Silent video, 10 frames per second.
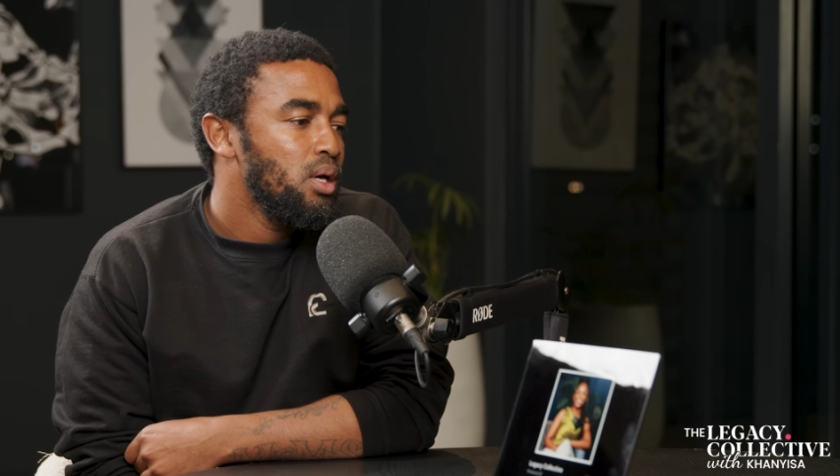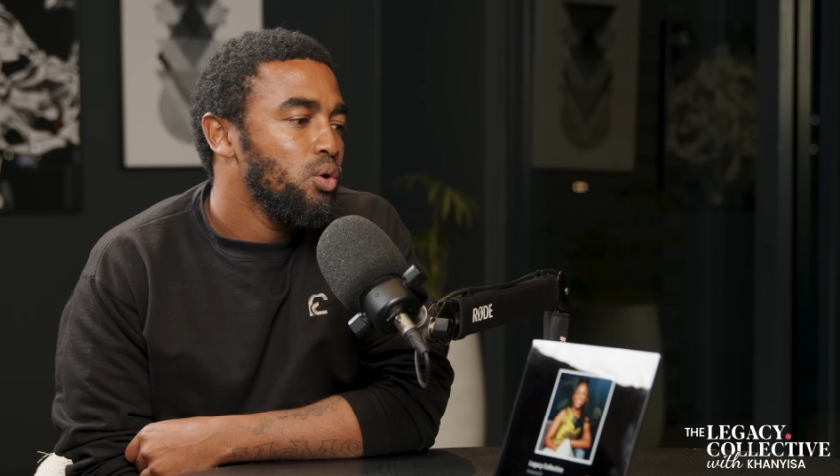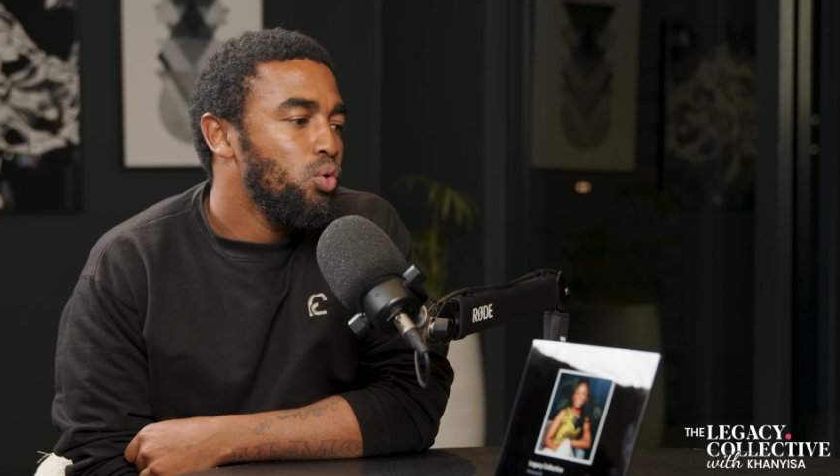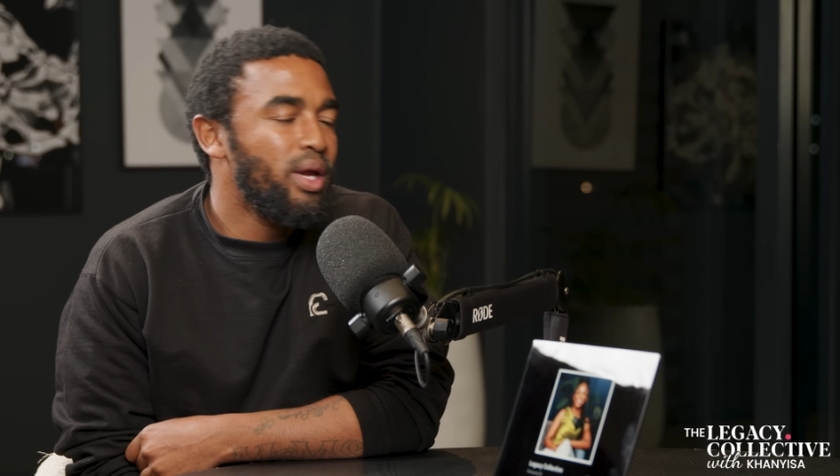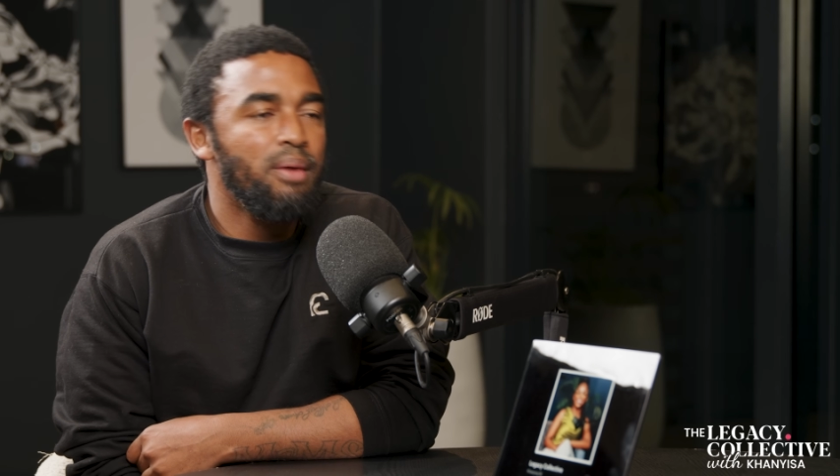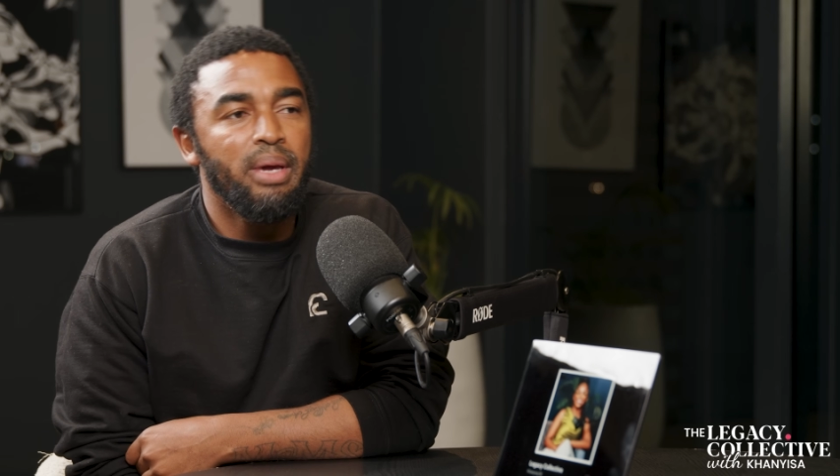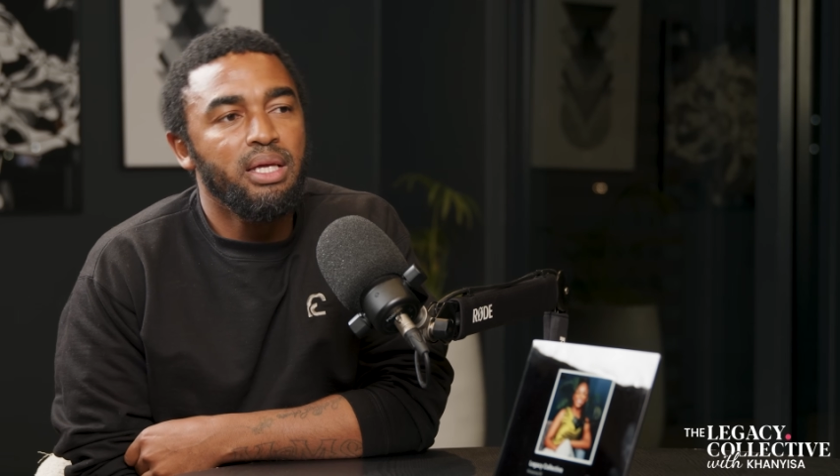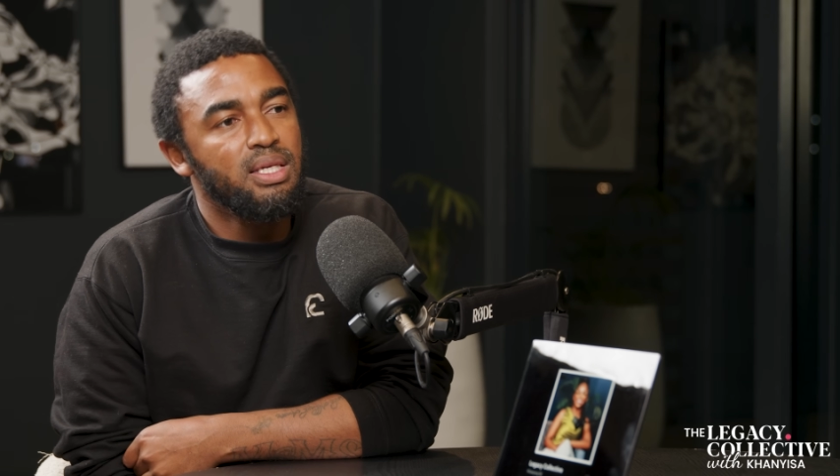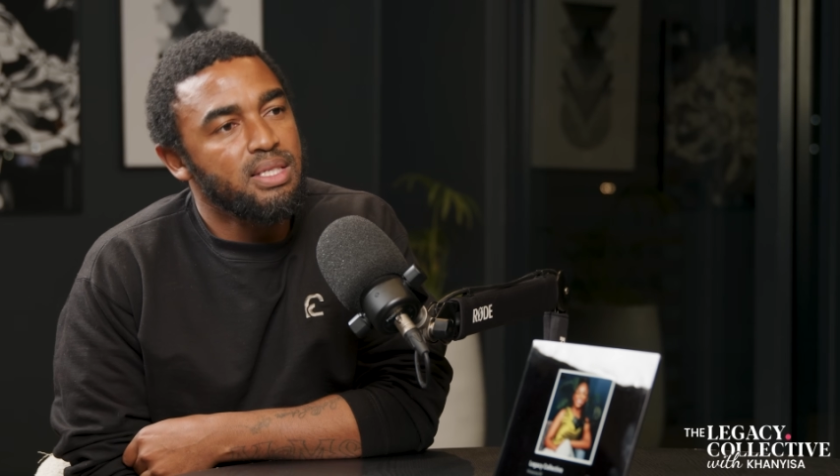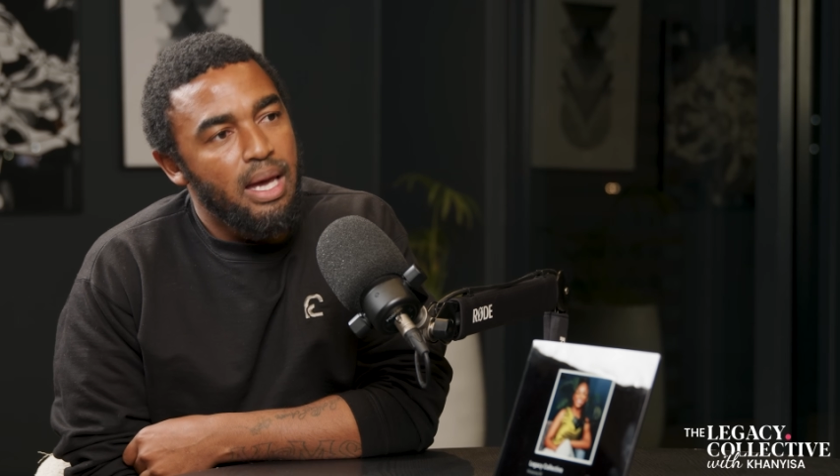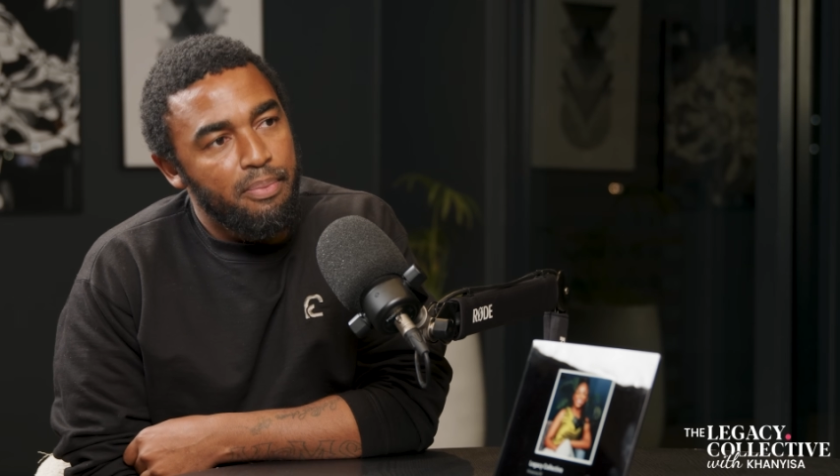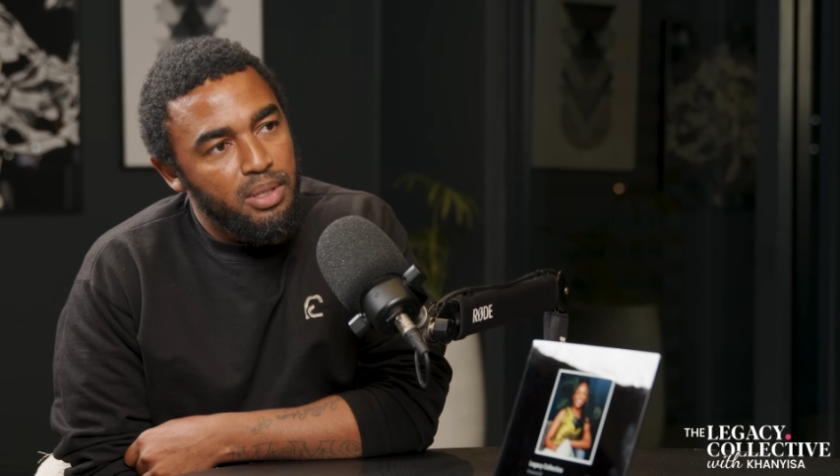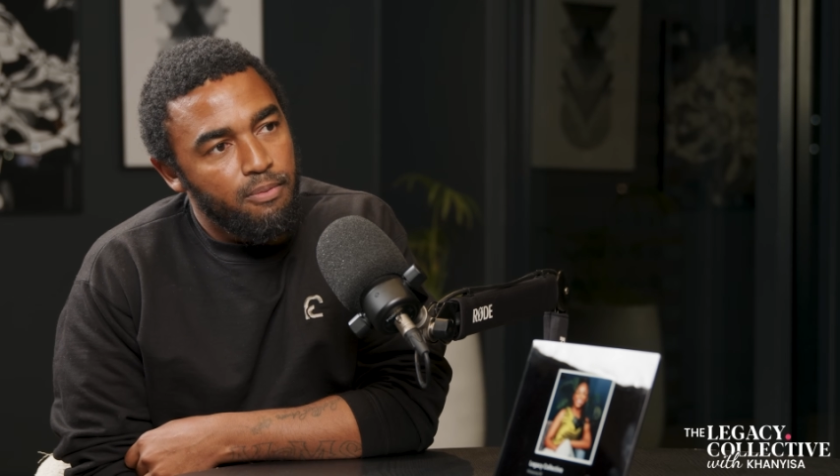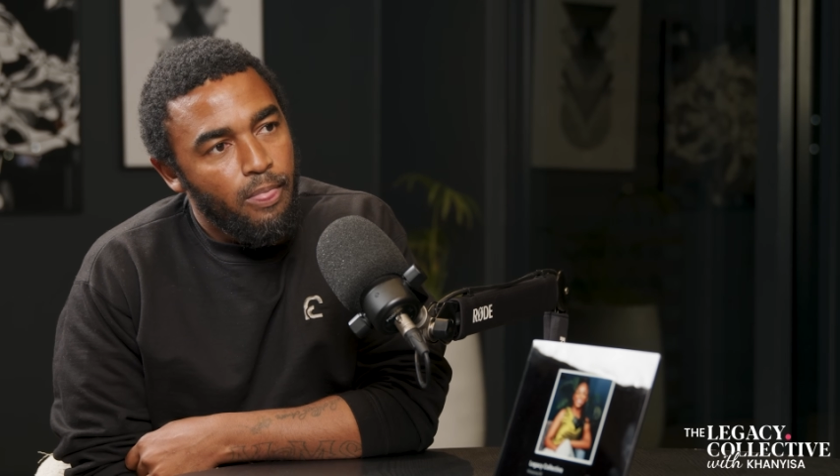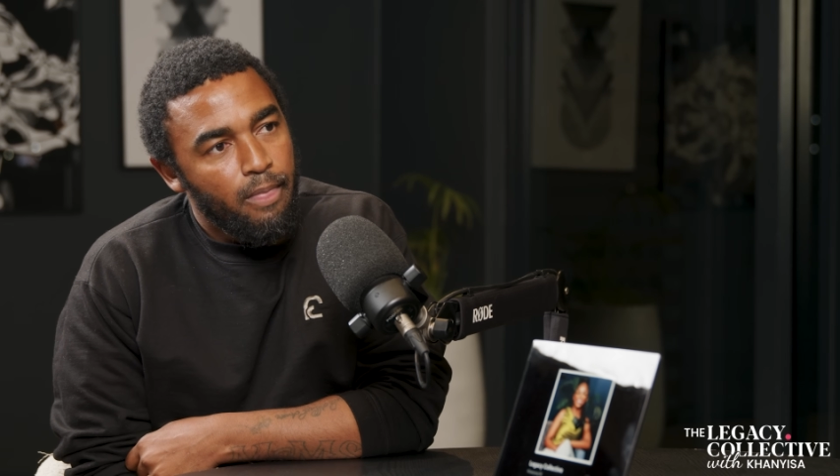who can make things happen.